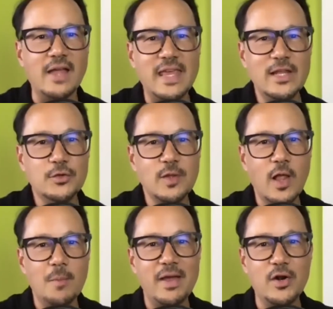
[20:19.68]
he looks a
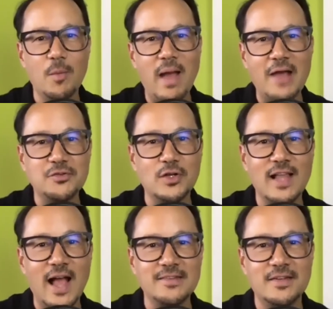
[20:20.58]
lot better on
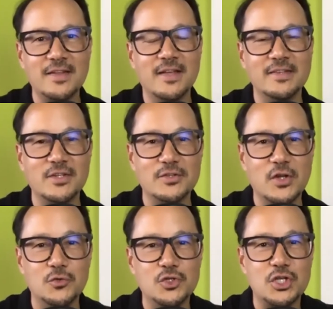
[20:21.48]
MasterClass than he does in his
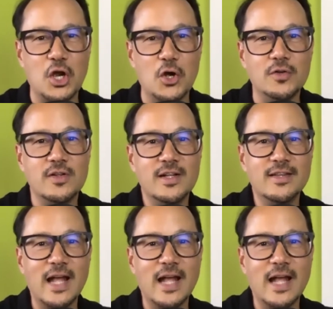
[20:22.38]
own show. That's